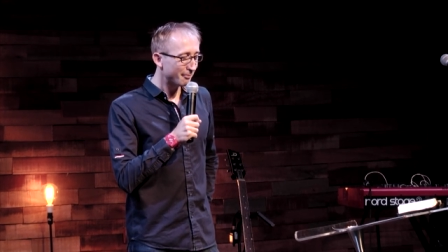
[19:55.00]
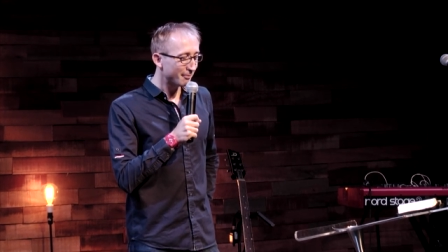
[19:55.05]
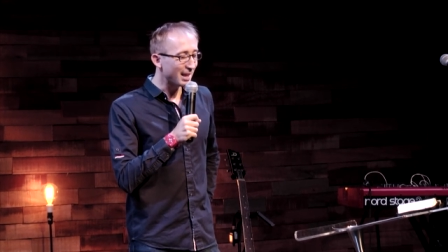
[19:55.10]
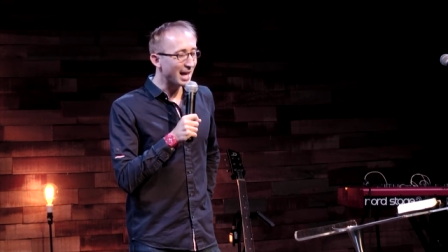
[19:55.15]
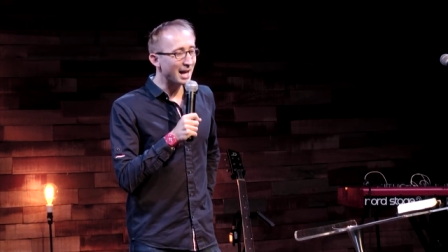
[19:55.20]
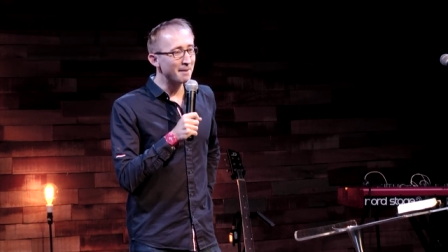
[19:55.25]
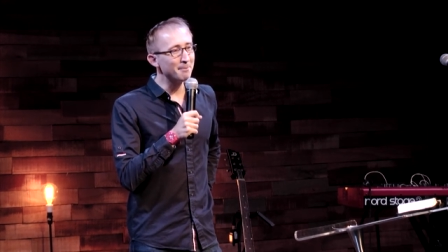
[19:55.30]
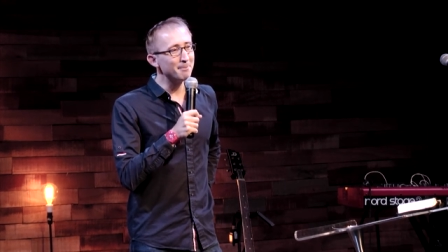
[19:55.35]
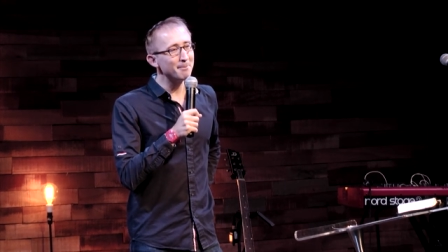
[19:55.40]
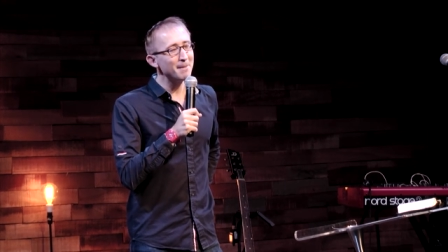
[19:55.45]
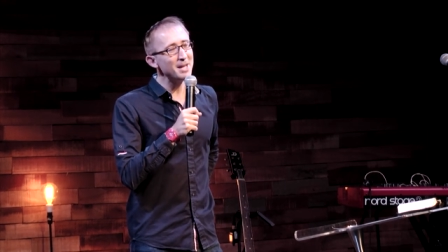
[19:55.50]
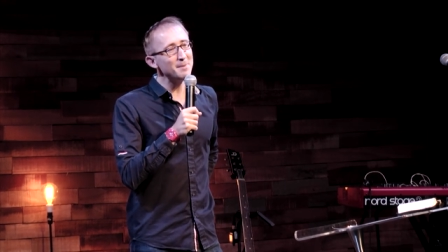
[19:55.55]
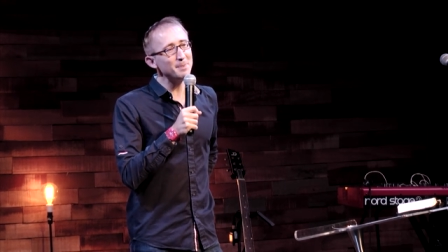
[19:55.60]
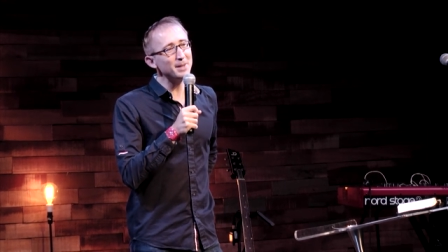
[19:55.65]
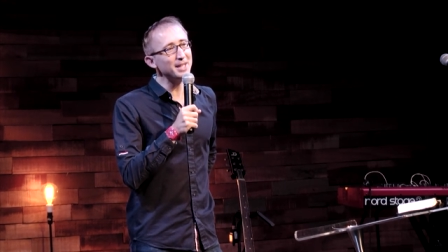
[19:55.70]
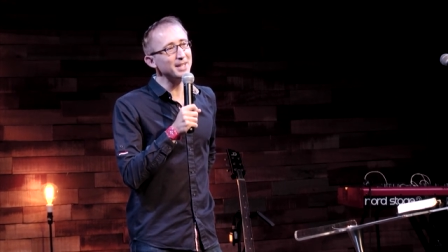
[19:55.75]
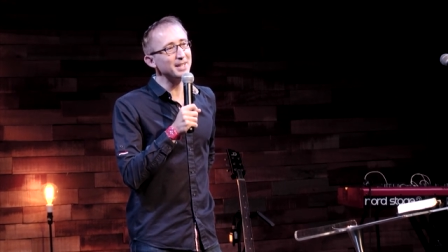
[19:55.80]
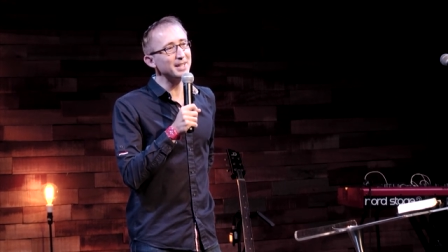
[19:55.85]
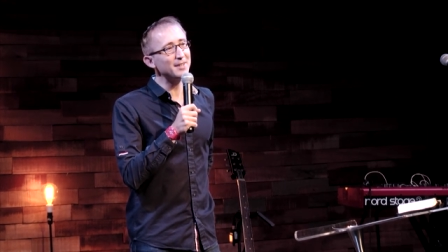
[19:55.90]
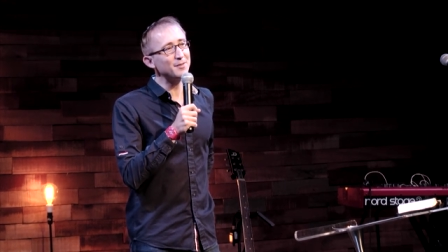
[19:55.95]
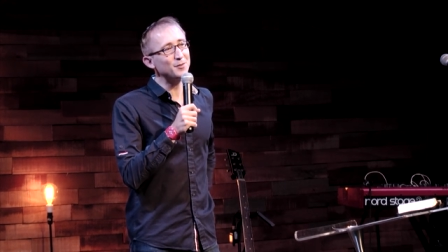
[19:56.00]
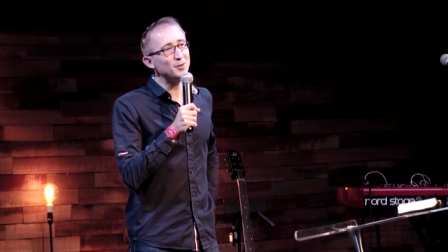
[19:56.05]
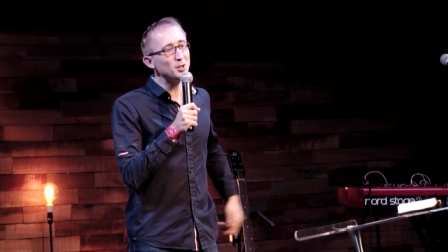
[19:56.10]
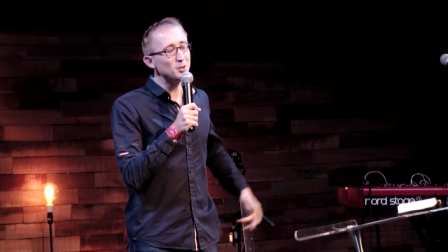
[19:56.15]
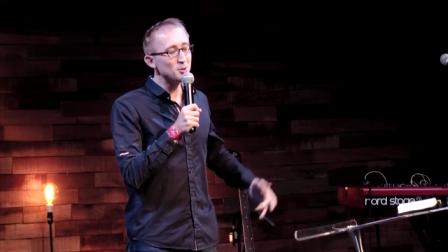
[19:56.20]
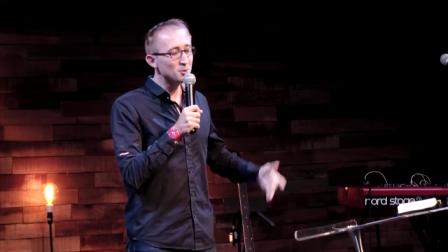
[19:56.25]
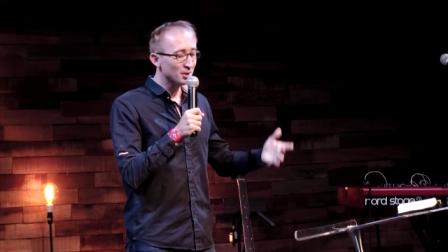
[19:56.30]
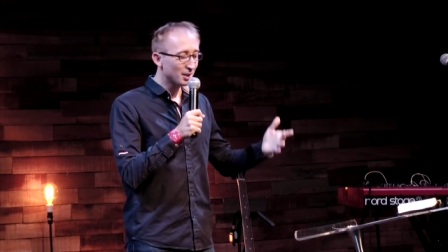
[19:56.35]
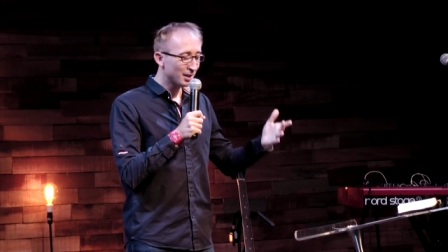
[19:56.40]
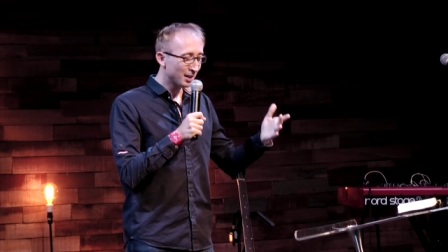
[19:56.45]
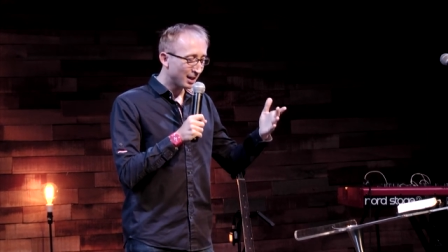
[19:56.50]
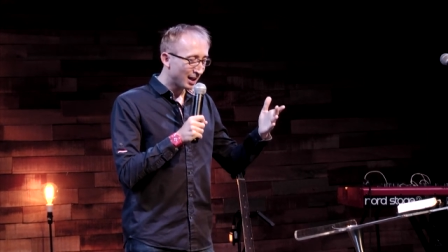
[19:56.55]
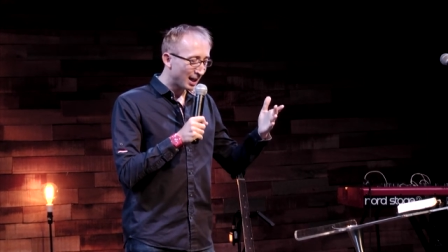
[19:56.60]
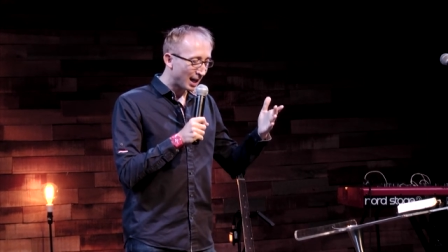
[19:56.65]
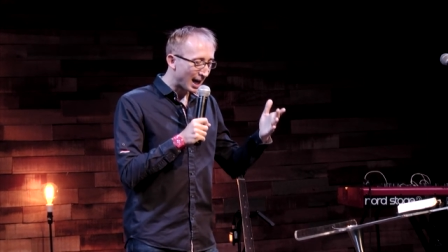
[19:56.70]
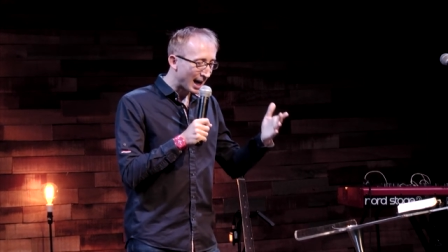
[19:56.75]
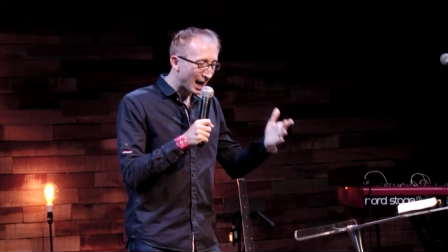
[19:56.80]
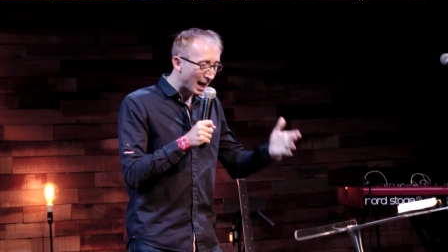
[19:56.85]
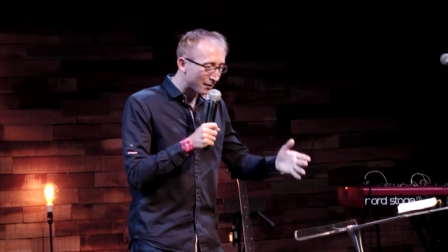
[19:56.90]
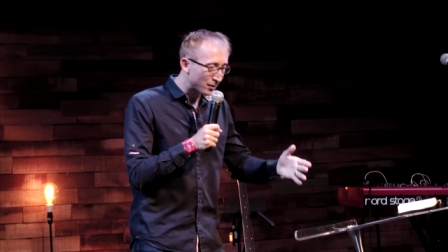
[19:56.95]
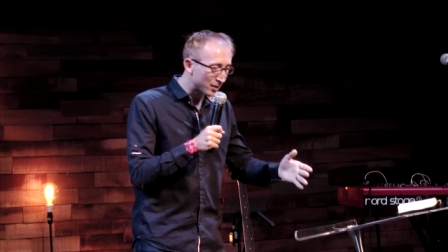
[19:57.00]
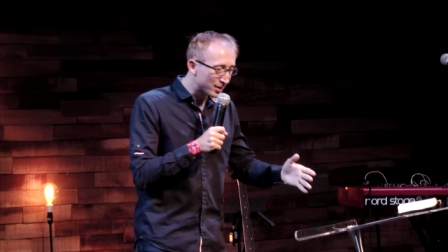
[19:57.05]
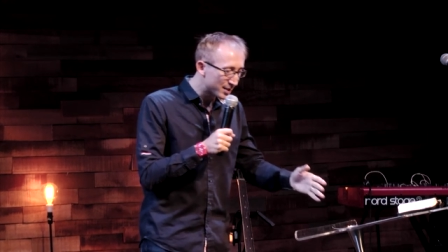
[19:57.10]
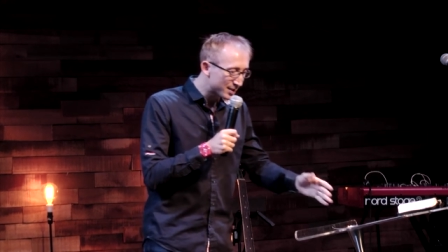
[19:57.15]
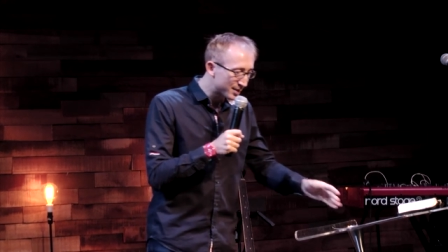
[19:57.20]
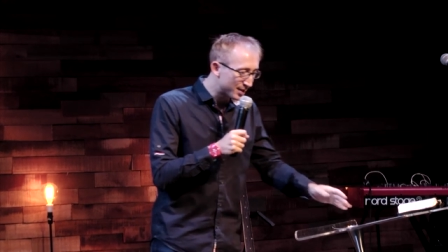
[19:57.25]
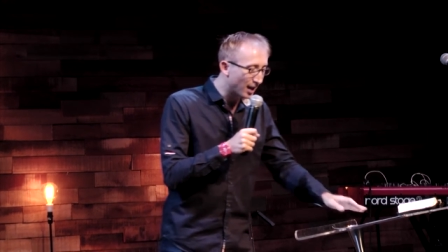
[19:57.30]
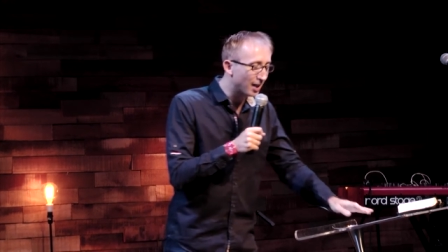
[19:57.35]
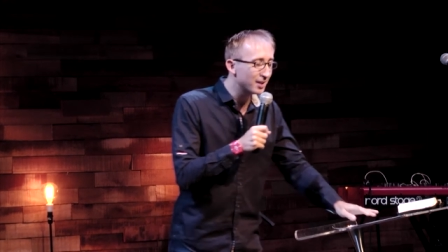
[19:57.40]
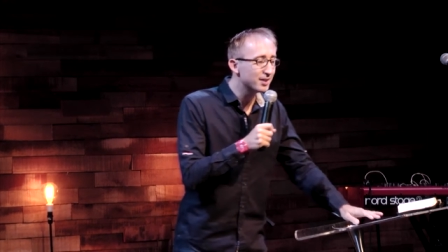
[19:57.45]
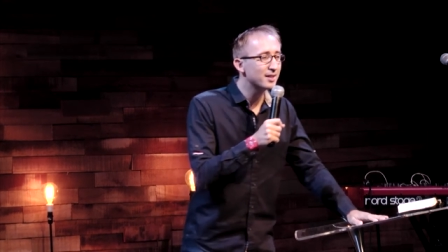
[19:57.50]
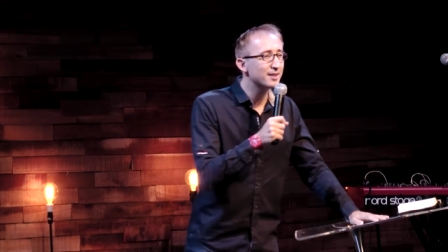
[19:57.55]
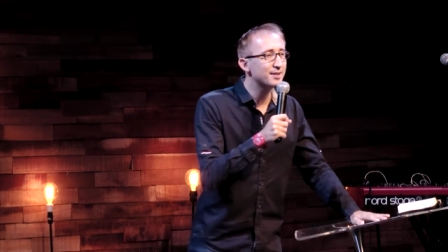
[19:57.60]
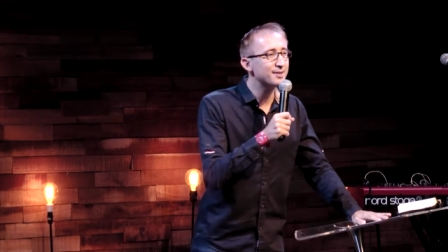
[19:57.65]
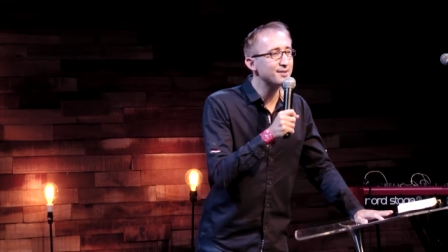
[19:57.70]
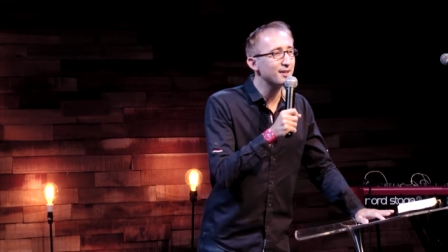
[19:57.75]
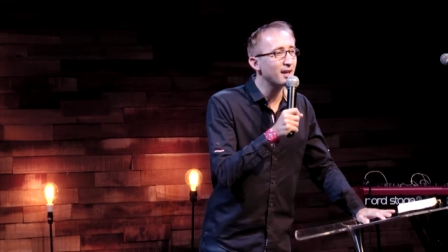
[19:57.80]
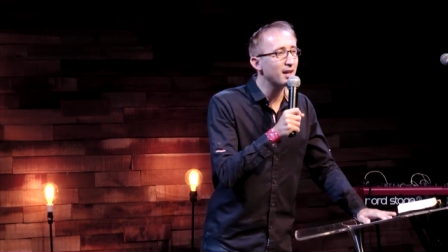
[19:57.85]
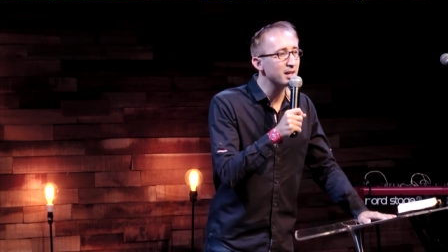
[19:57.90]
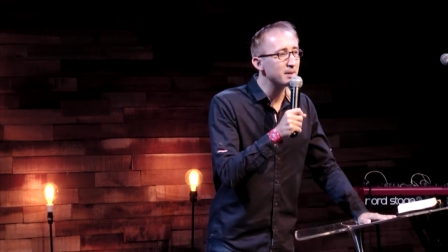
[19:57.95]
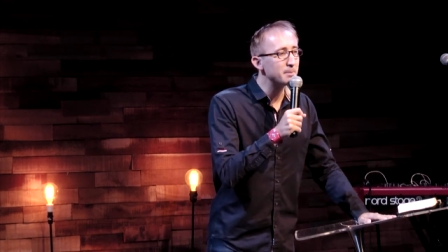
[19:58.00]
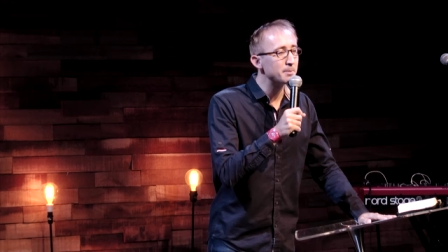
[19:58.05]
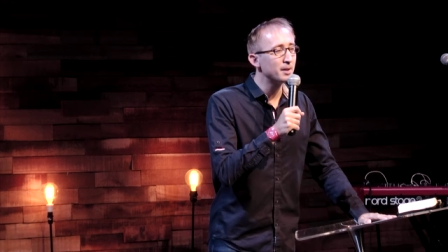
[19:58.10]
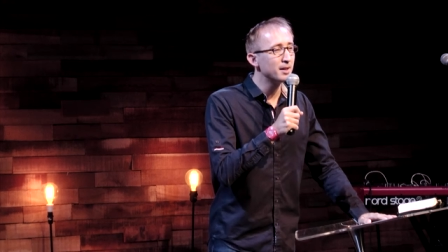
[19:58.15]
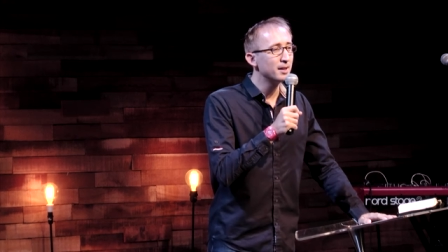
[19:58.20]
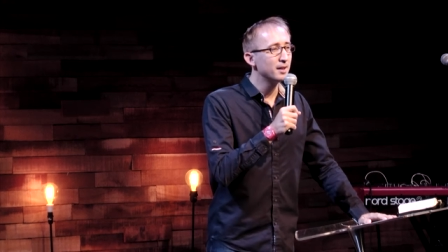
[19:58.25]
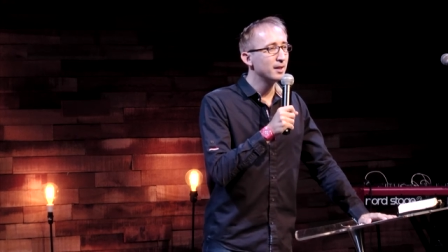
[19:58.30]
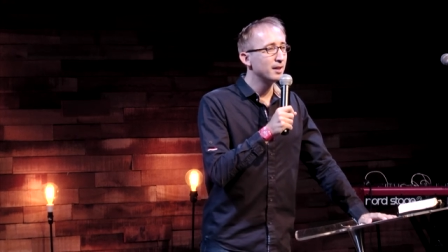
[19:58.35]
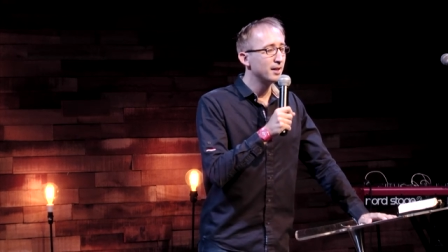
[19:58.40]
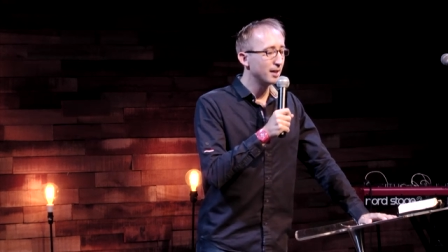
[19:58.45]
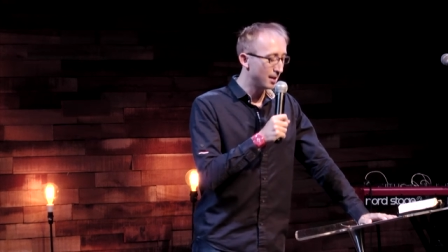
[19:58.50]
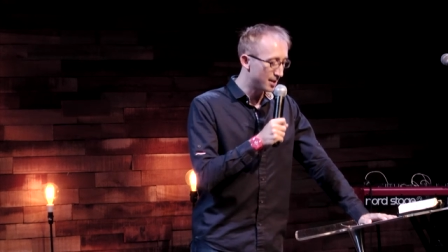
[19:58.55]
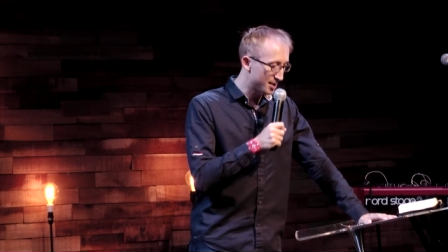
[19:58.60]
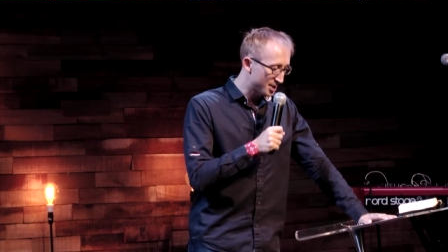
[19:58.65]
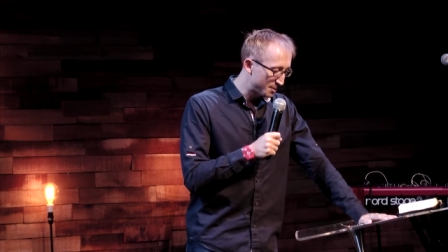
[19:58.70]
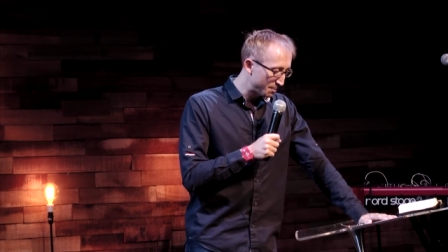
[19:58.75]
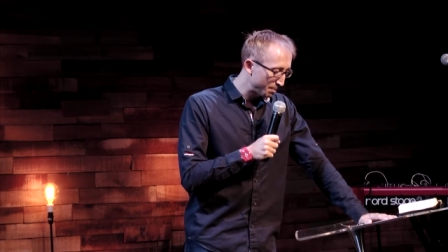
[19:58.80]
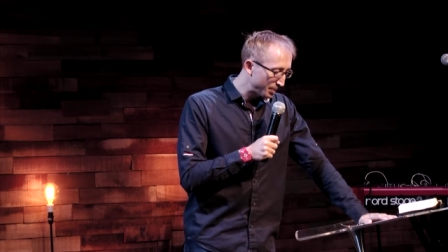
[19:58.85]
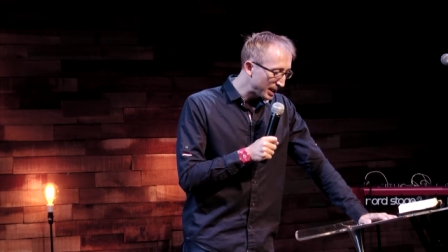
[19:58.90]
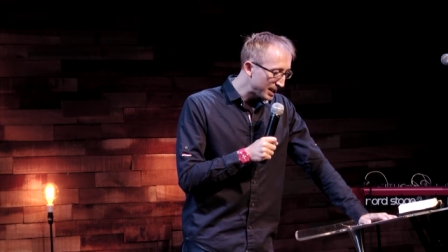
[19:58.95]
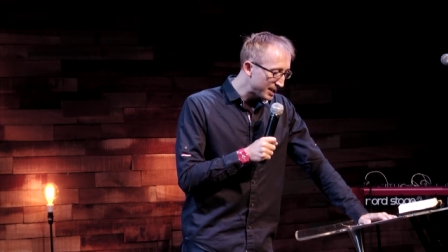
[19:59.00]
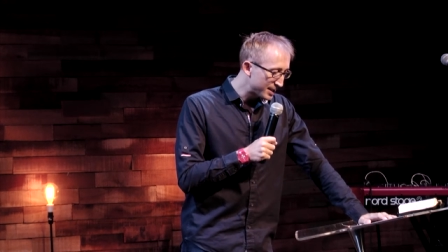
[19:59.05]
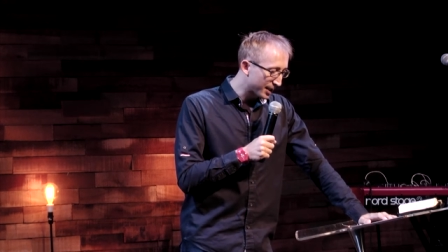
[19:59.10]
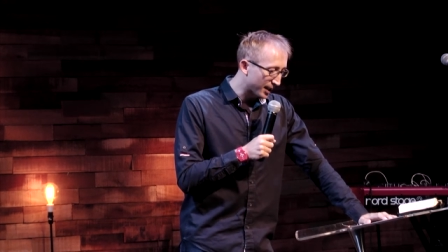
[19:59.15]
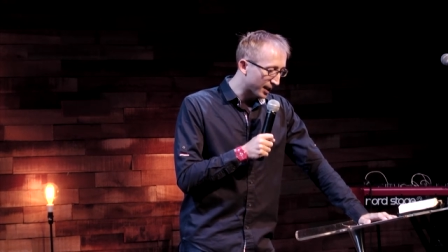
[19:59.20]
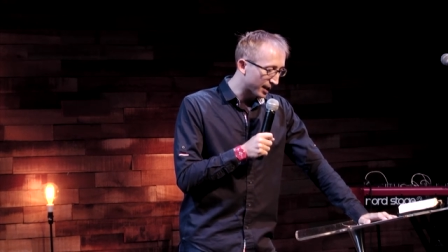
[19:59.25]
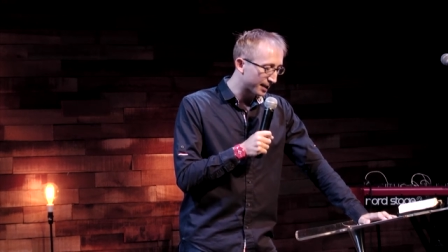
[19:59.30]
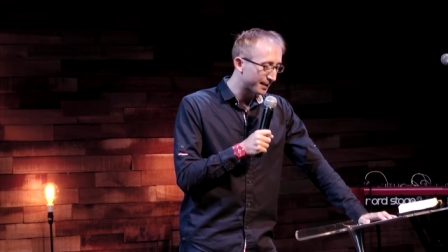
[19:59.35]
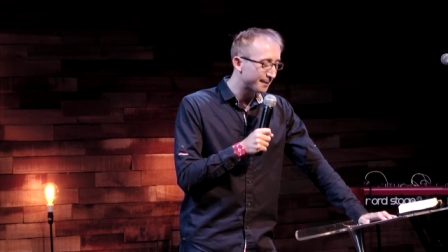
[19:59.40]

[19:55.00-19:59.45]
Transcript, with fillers: And maybe if you haven't done the same as Peter,